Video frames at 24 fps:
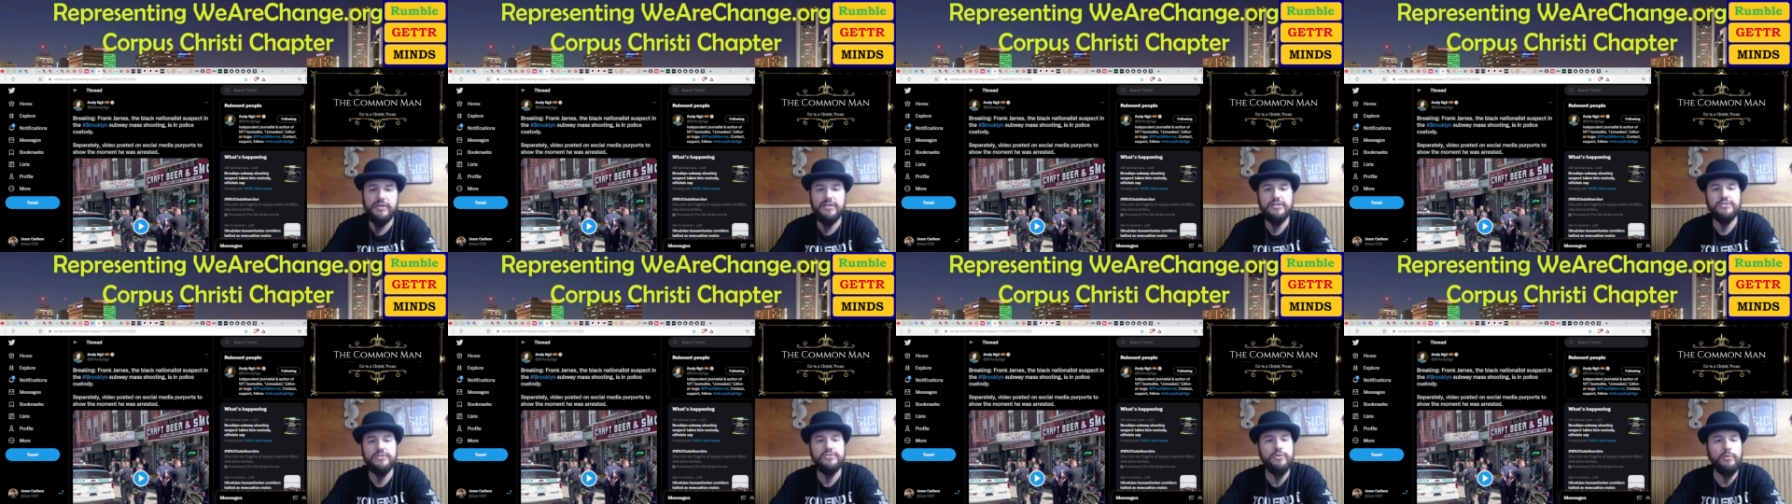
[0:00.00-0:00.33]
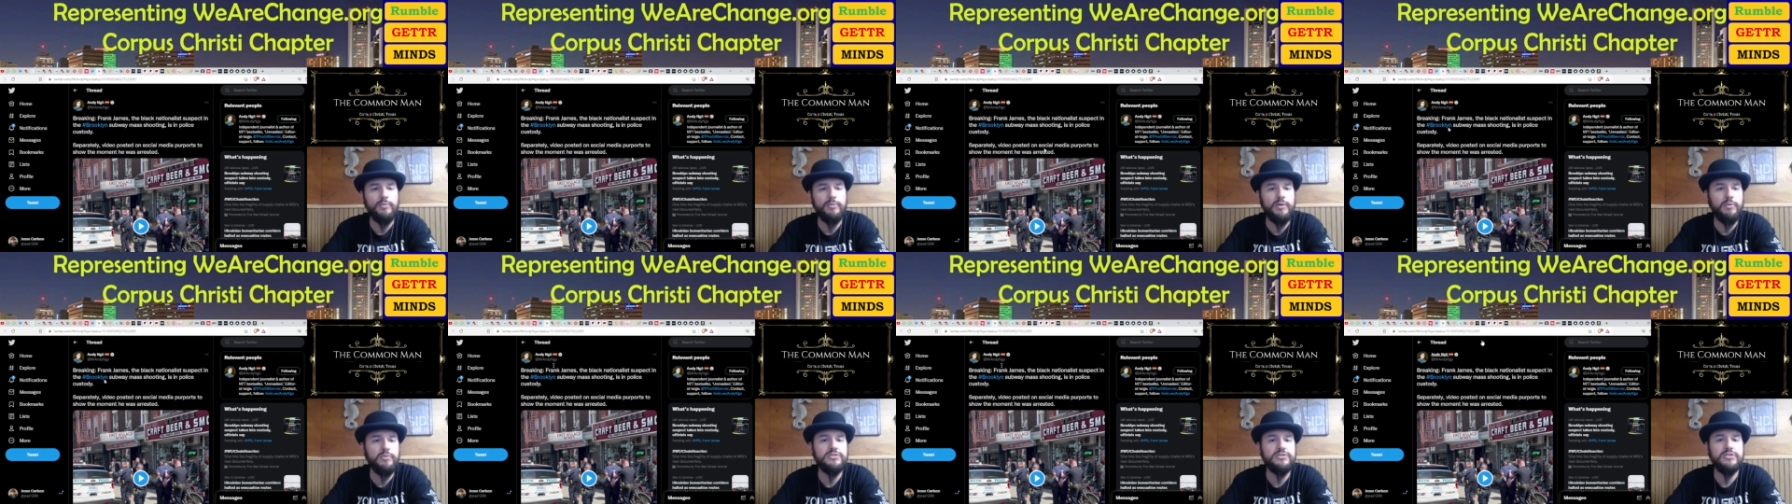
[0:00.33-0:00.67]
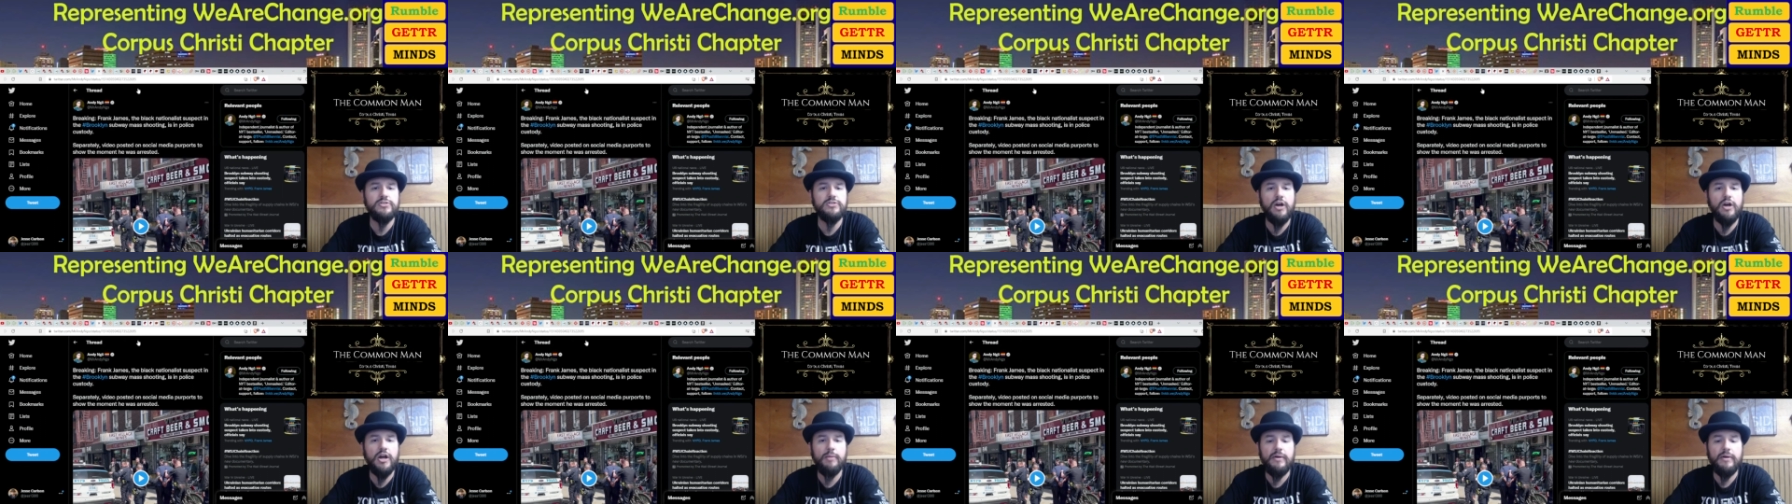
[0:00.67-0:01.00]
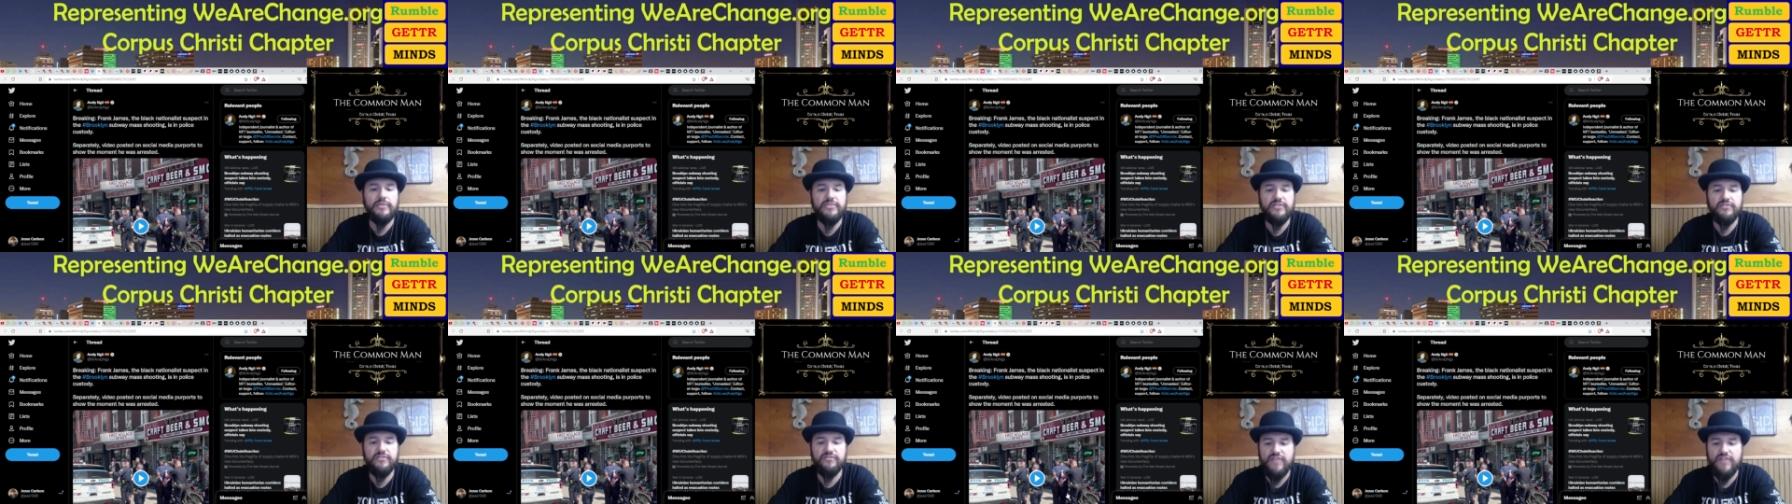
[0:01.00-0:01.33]
because nobody wants to talk
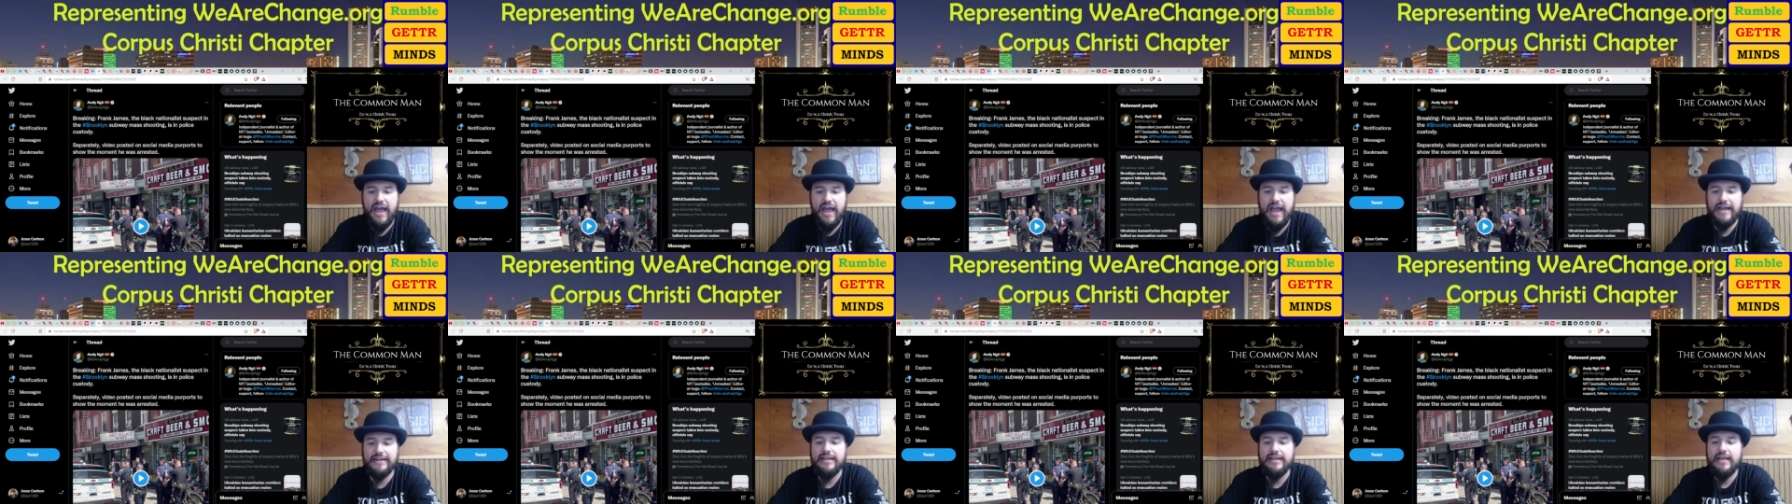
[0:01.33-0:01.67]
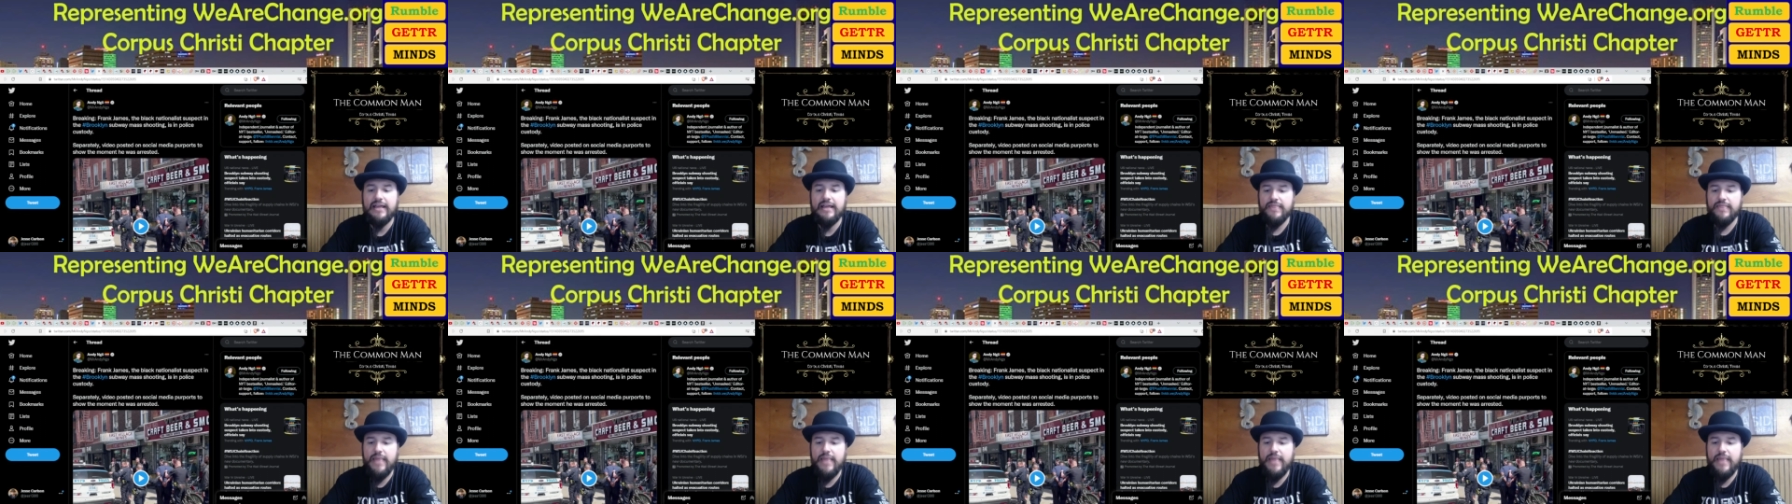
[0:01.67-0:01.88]
about the fact